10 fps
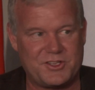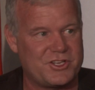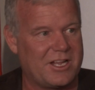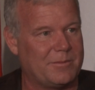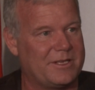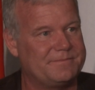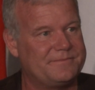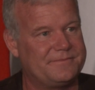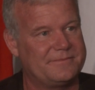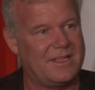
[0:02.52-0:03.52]
and gentlemen,
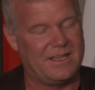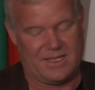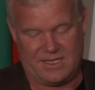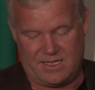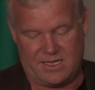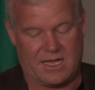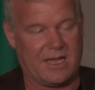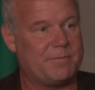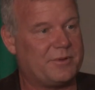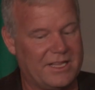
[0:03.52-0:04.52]
I
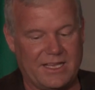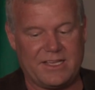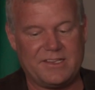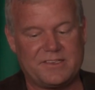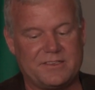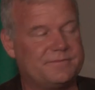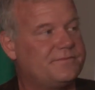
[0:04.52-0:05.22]
am pleased